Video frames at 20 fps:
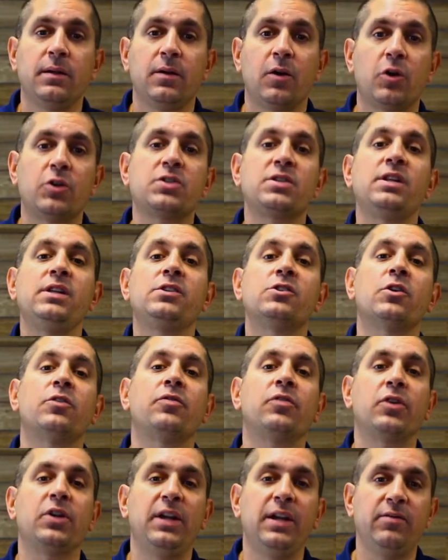Our sins are
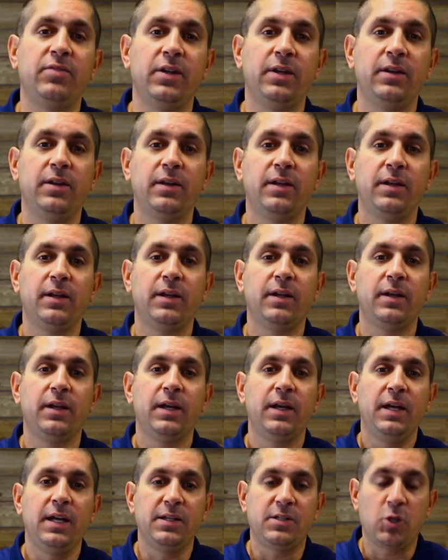forgiven.
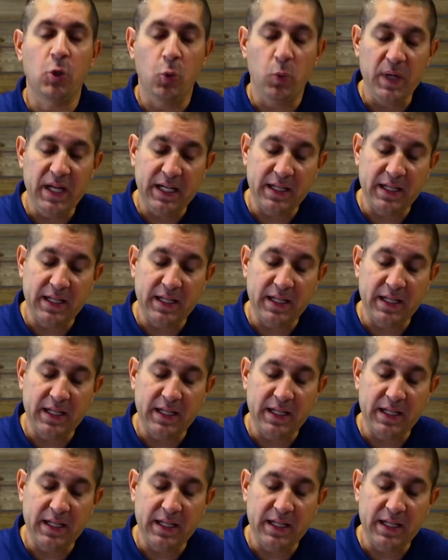And so we